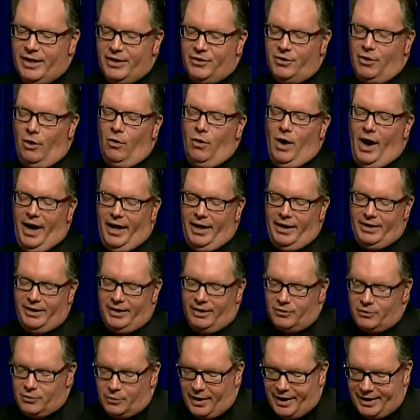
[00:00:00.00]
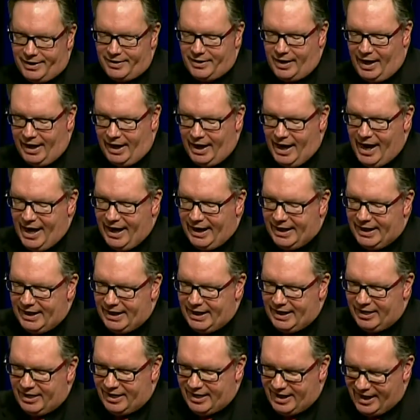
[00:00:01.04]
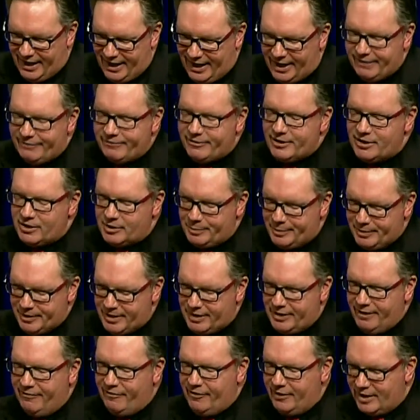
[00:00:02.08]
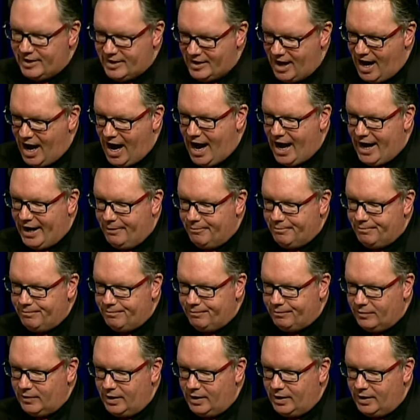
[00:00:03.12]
So here's what I say. Think of a specific time